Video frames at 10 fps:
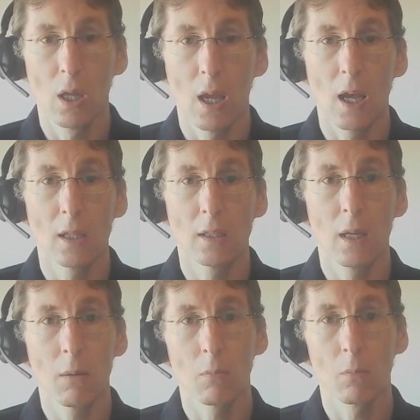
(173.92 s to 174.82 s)
And
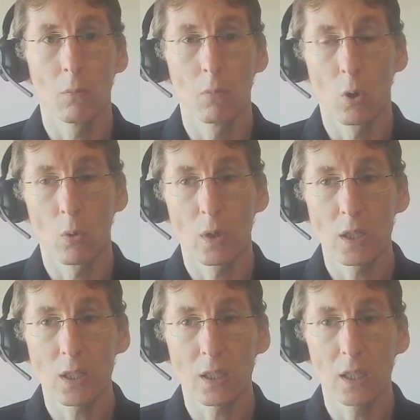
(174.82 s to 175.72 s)
then more
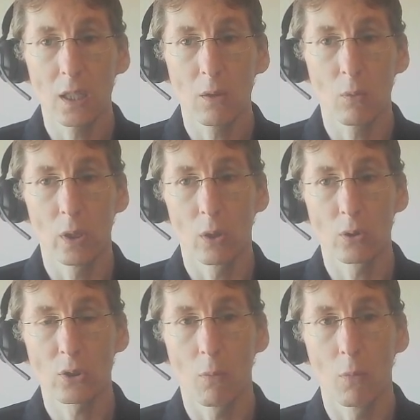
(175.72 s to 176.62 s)
recently, we
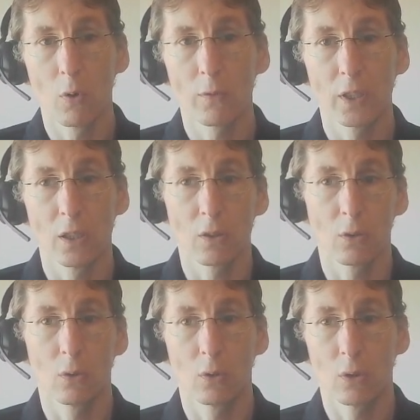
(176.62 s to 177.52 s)
also moved
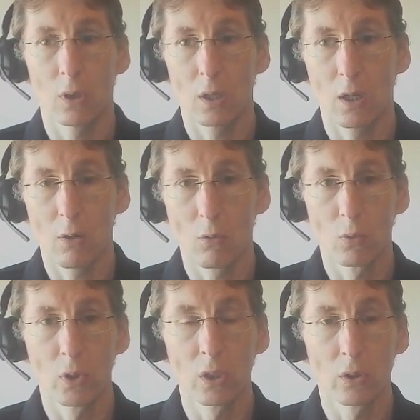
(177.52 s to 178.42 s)
into
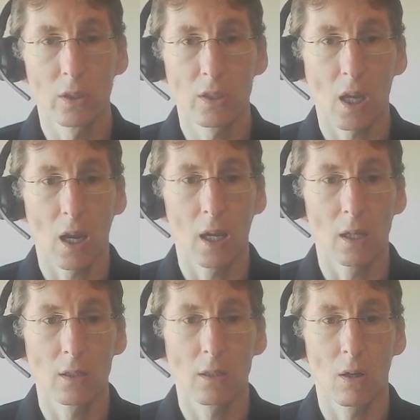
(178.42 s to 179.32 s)
real
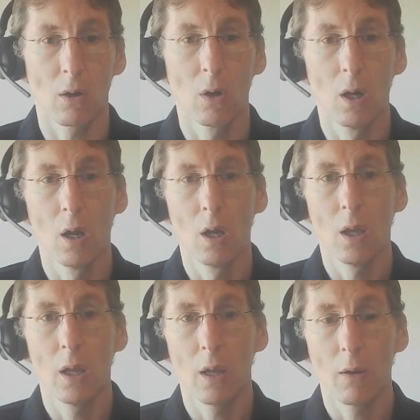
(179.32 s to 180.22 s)
design. So
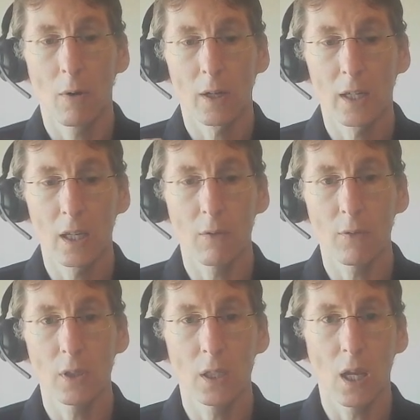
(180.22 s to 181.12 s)

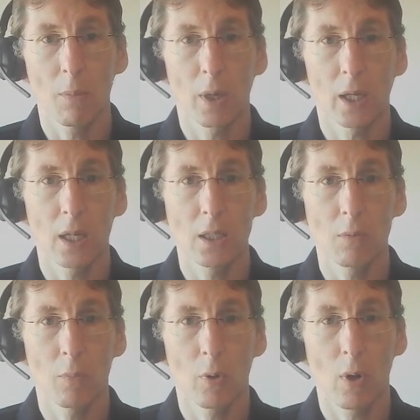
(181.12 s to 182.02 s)
given the
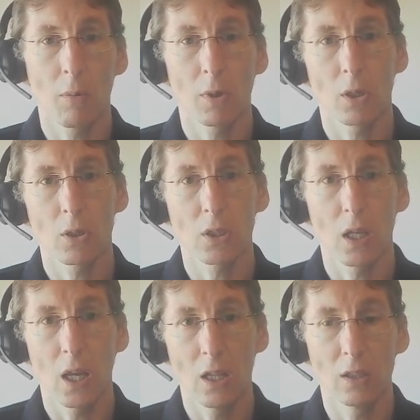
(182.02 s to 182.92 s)
application parameters,
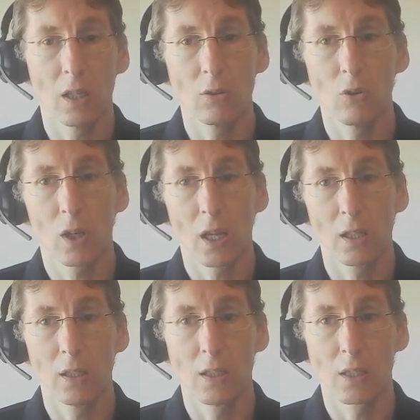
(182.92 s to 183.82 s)
and then you get
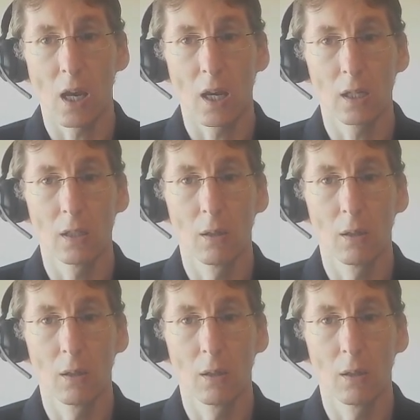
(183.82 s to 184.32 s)
a design